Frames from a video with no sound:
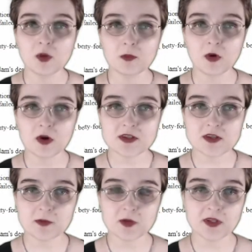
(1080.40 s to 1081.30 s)
boys
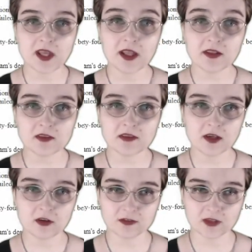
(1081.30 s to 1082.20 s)
up to the 8th day
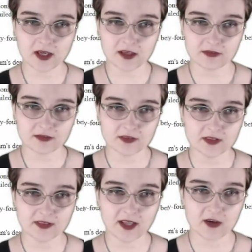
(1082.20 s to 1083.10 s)
of life,
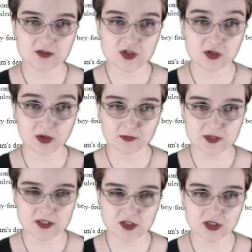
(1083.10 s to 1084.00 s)
that of
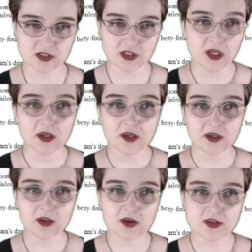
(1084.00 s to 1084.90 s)
circumcision,
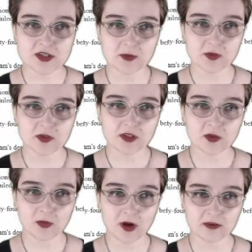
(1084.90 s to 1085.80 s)
girls up to the
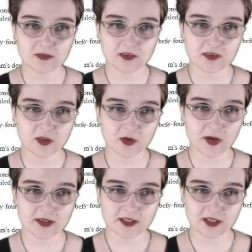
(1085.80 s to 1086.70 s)

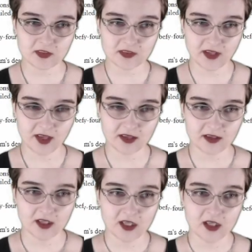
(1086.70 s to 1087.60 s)
20th day.
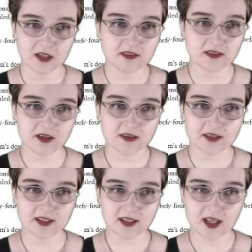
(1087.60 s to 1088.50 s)

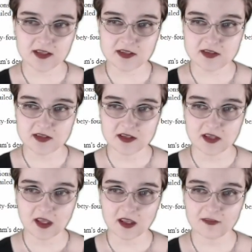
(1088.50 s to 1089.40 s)
Nonetheless,
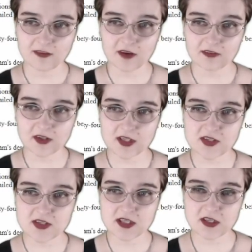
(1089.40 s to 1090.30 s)
if ever I
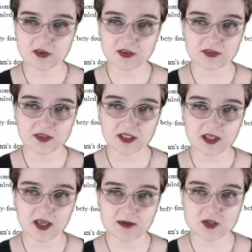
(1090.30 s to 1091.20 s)
see your 3
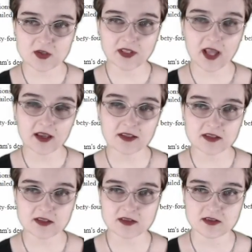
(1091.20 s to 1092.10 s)
names or
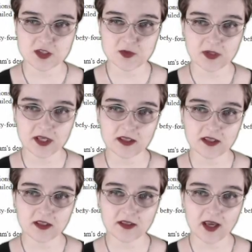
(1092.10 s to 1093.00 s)
likenesses displayed
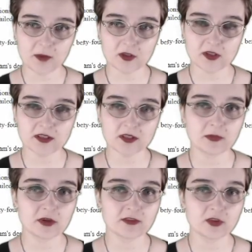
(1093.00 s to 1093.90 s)
in an amulet
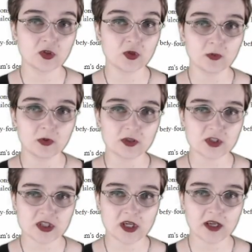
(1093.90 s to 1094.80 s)
above a newborn
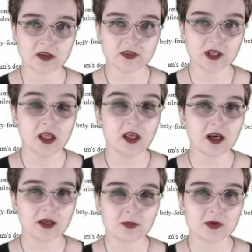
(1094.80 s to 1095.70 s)
child,
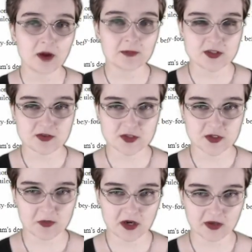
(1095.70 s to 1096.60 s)
I promise to
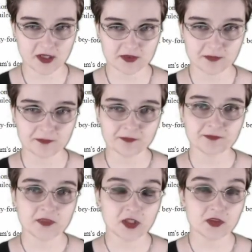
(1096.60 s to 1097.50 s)
spare it."
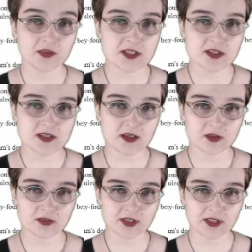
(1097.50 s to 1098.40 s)
To this they
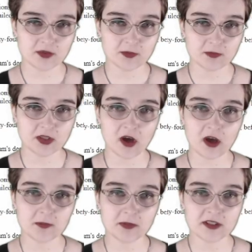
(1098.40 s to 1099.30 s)
agreed, but
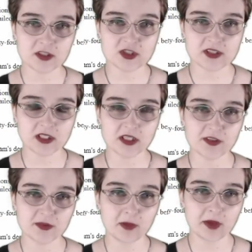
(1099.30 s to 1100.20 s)
God punished
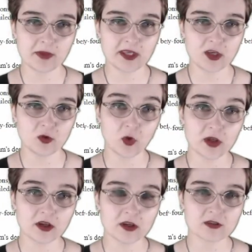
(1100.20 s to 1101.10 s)
Lilith by making
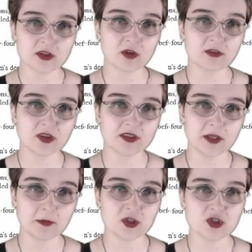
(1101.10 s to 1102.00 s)
100 of her
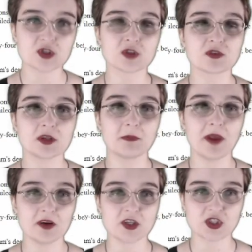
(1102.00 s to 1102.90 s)
demon children
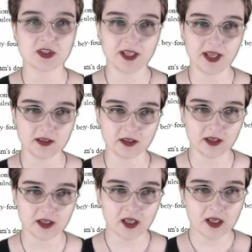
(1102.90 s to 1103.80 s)
perish
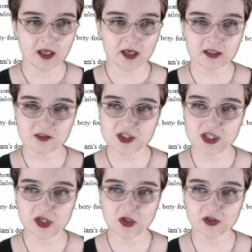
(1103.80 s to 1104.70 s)
daily, and if
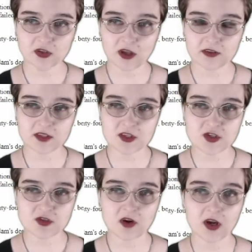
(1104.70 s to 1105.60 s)
she could not
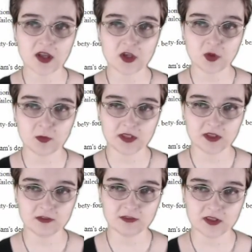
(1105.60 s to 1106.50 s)
destroy a human
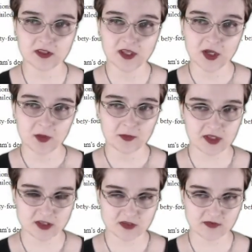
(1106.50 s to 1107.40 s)
infant
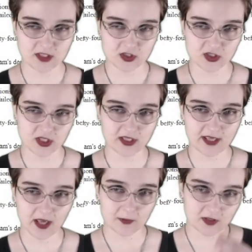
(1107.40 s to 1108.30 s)
because of the
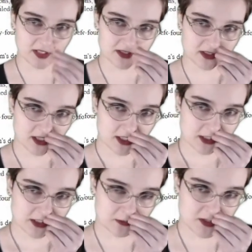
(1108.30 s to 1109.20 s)
angelic amulet,
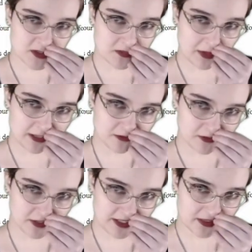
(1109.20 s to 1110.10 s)
she would
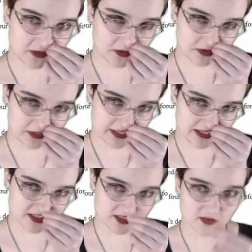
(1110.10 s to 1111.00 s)
spitefully turn
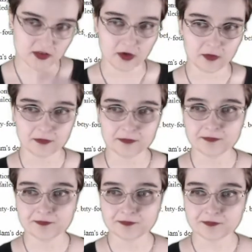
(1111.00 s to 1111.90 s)
against her own.
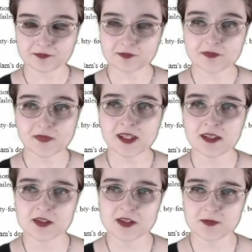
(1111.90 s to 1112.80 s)

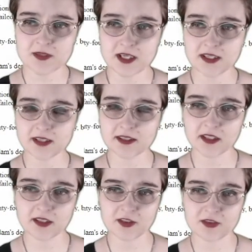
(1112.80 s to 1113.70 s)
Some say that
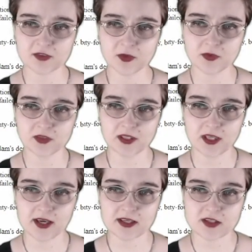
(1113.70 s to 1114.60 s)
Lilith ruled
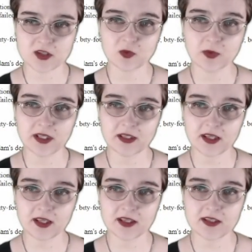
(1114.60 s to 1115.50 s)
as queen
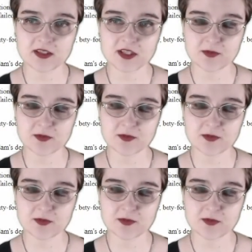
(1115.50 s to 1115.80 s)
in